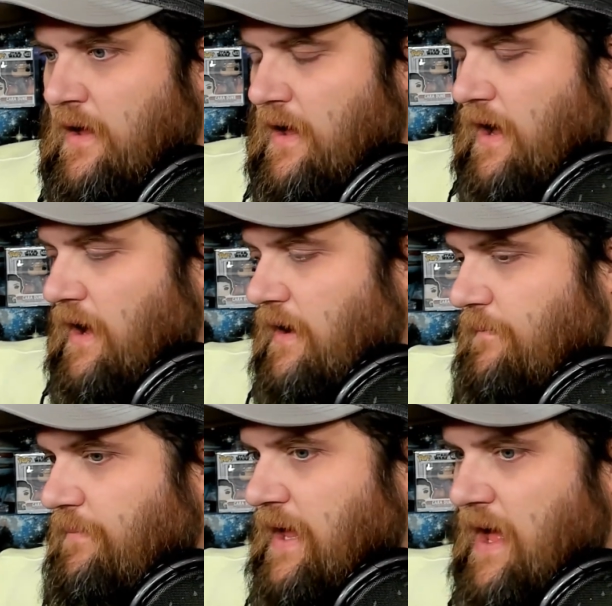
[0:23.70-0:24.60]
Uh,
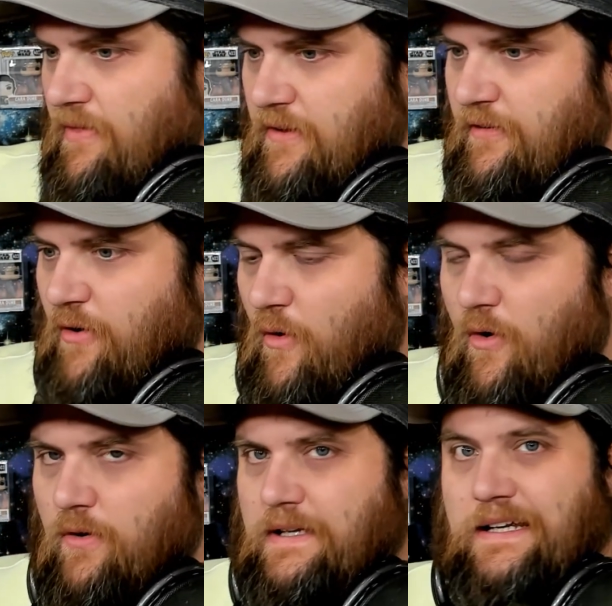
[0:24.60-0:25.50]
they had this
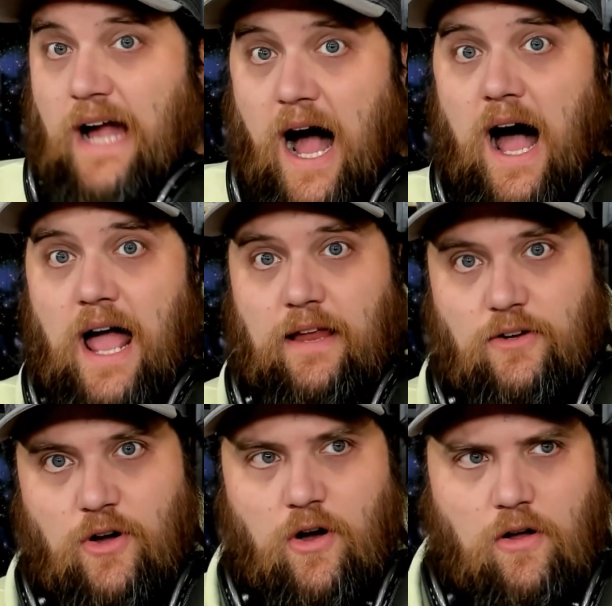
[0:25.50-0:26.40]
whole guide
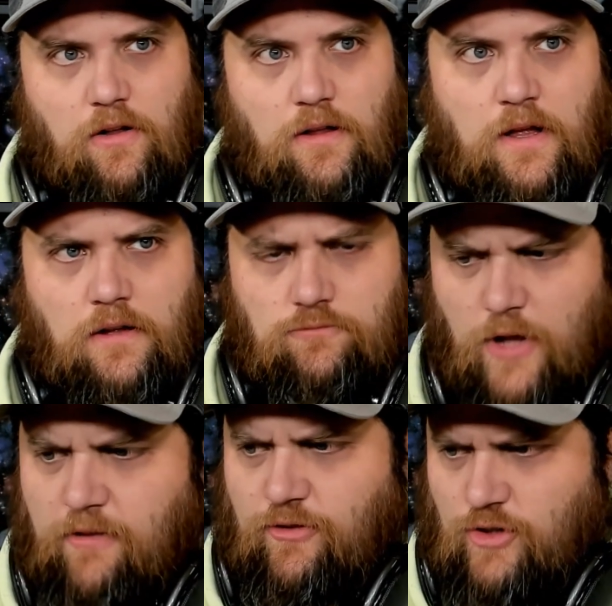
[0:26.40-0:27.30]
called
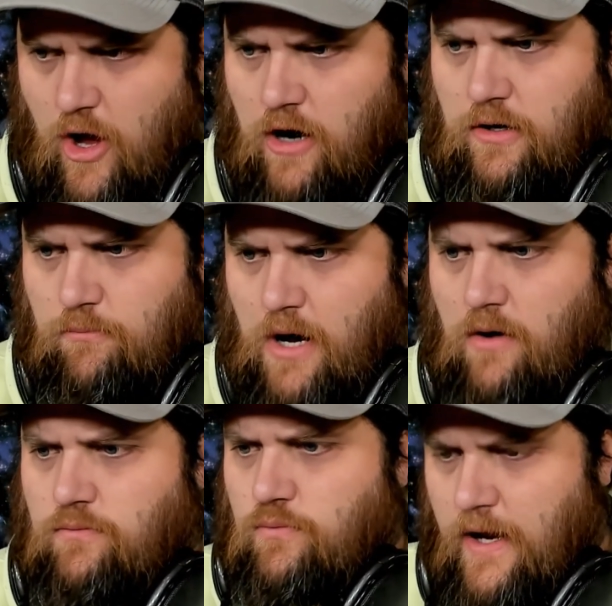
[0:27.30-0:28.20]
Let's Talk
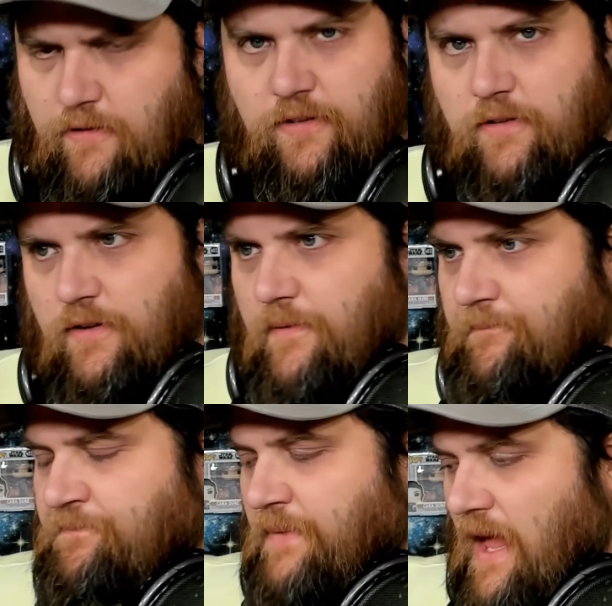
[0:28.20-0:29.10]
About
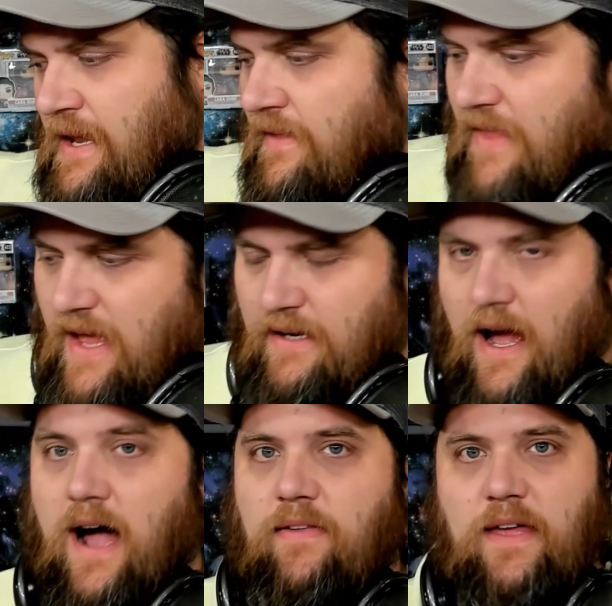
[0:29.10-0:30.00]
Racism and in that
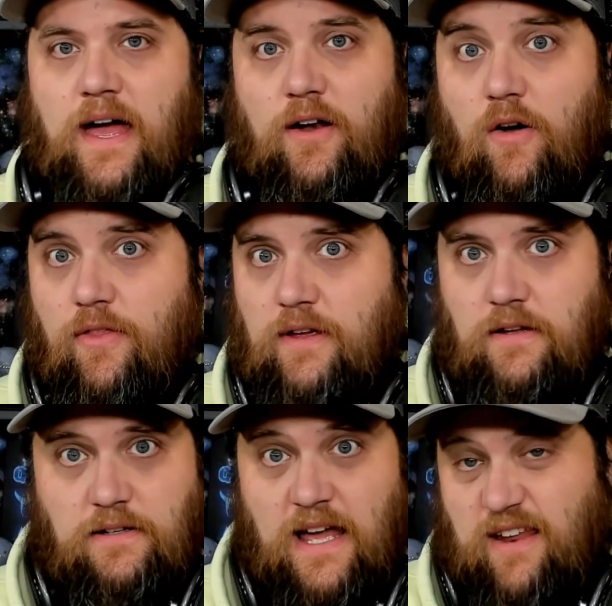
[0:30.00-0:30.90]
guide, they had all
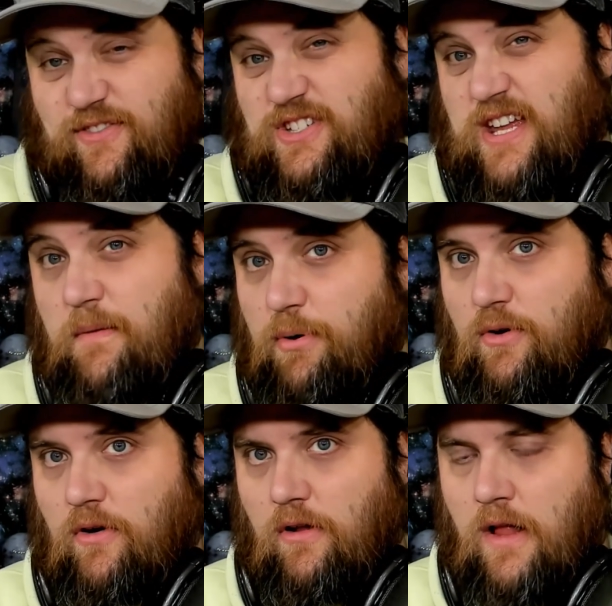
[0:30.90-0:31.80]
the kind of
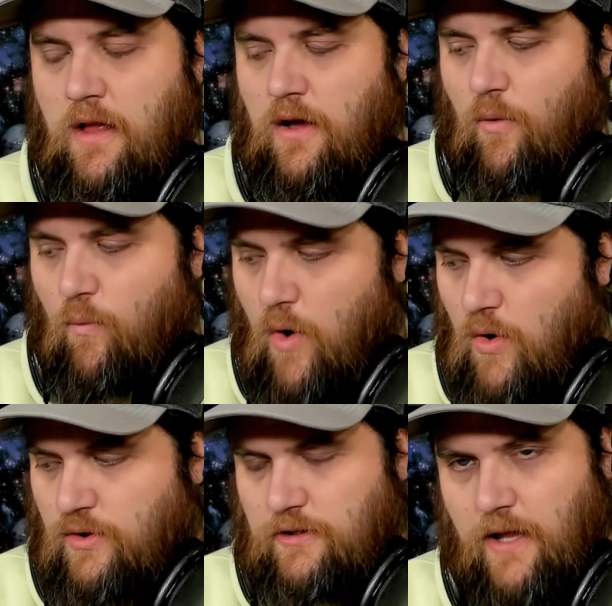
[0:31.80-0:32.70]
typical
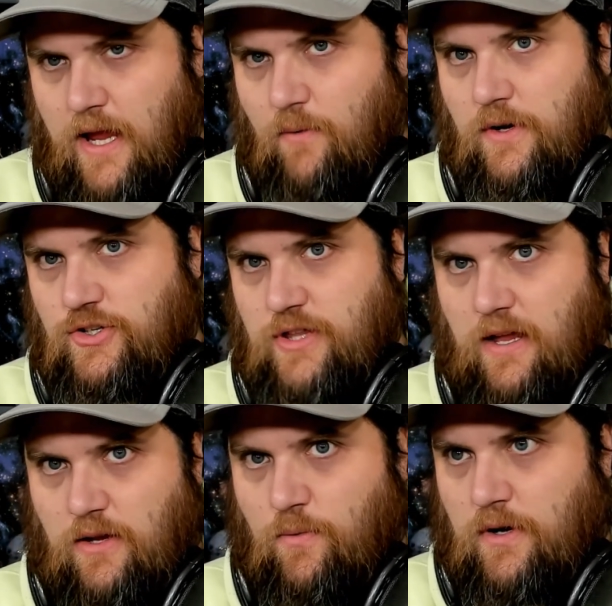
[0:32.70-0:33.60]
woke language
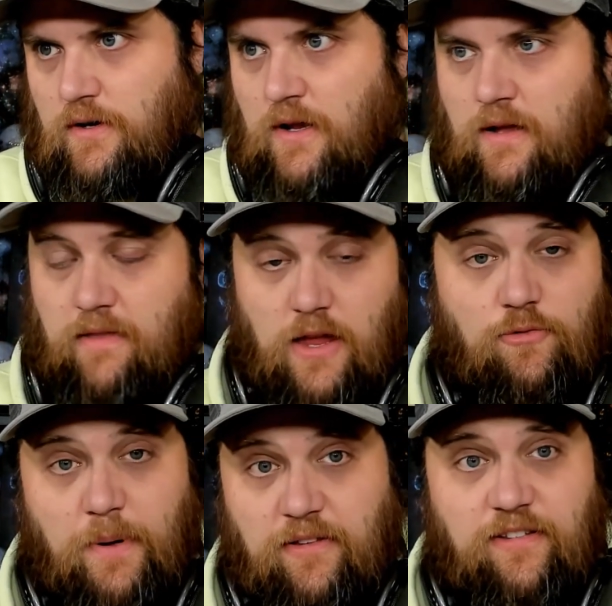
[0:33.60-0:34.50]
that you would that
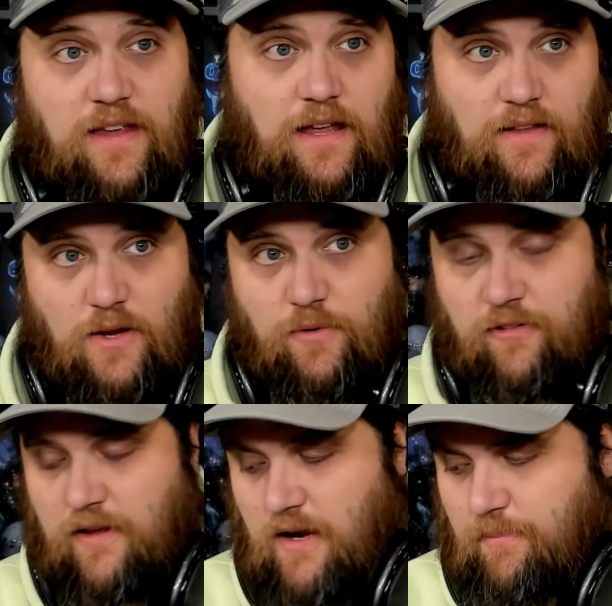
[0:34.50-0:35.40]
you've been seeing that you would
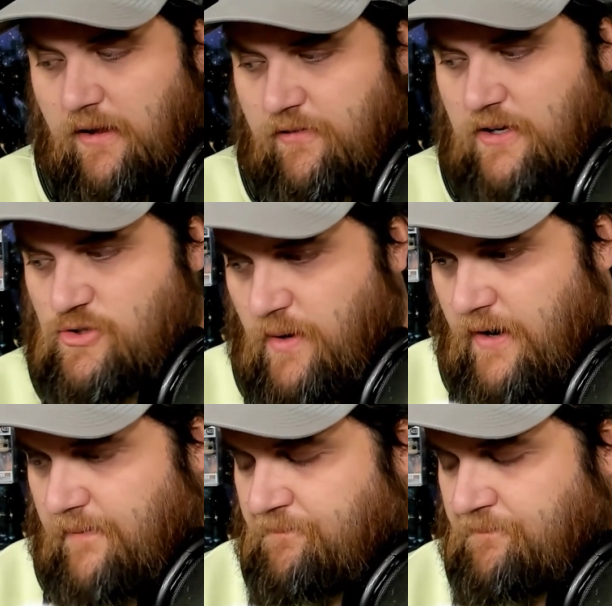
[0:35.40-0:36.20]
see on a place like Twitter.